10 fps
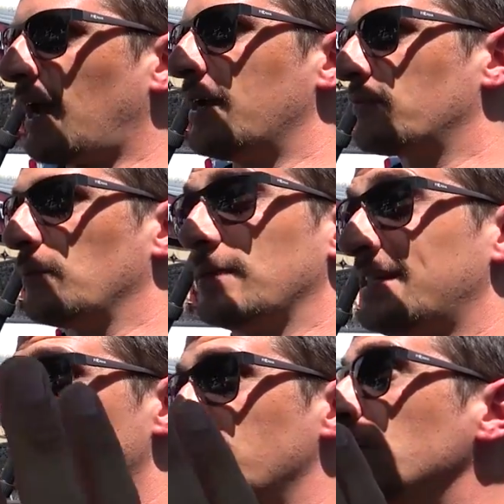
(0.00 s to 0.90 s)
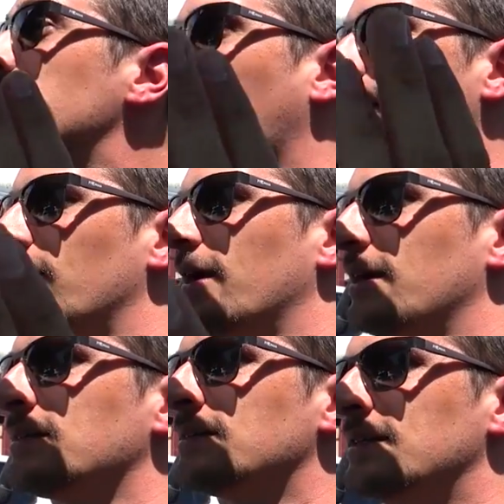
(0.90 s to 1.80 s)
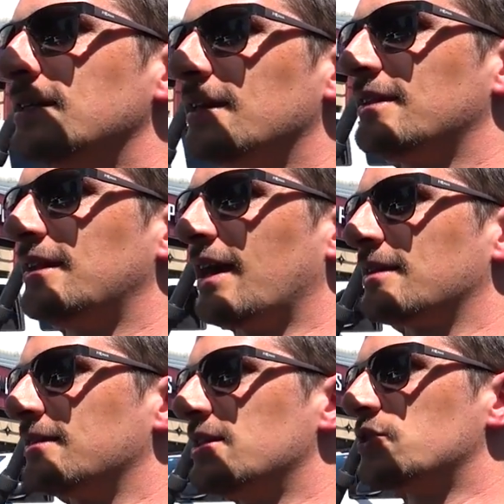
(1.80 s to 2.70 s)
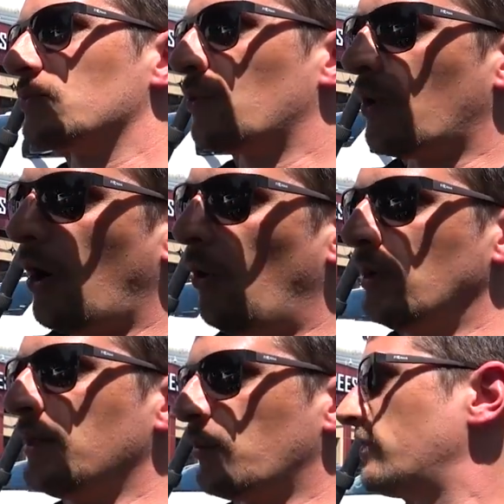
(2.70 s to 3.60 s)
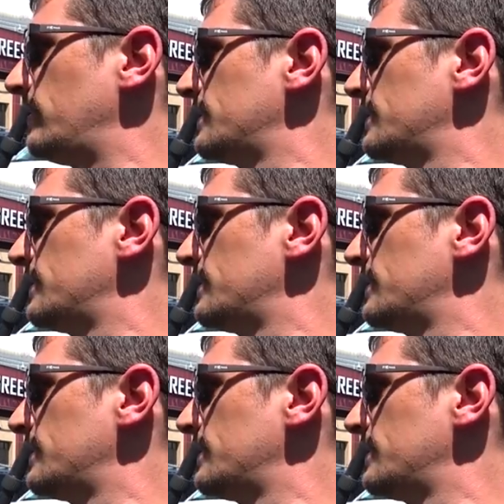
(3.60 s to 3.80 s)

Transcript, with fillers: kind of completely new camera that is only with